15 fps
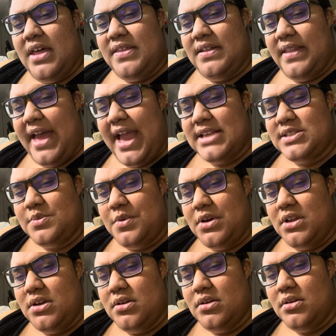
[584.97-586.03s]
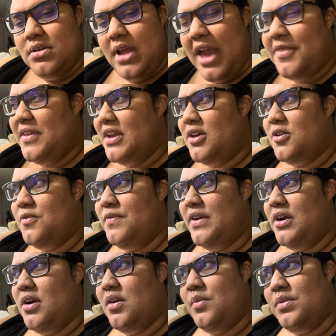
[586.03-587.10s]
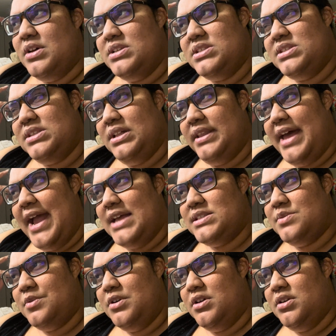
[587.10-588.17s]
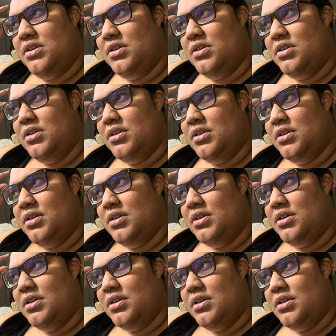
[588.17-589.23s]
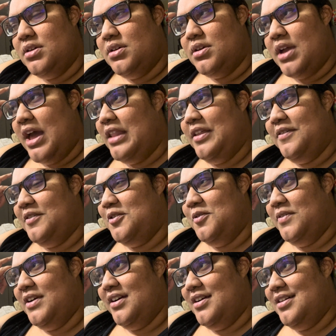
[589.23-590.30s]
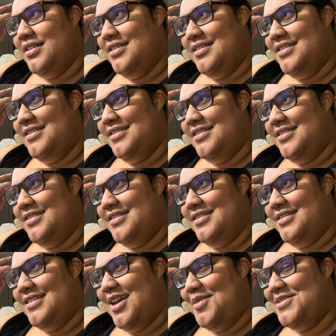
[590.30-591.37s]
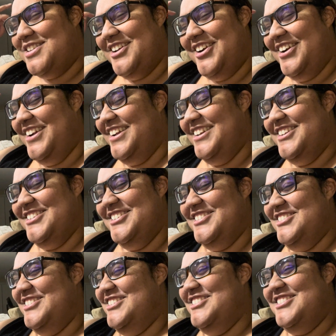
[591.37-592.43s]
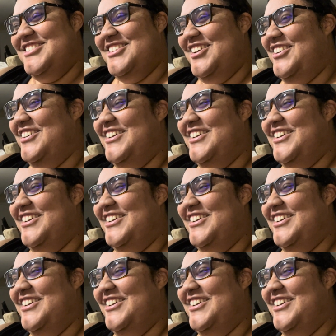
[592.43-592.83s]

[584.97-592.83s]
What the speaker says: the last one? I think Kuvira was the last one. I love Kuvira. I'm sorry.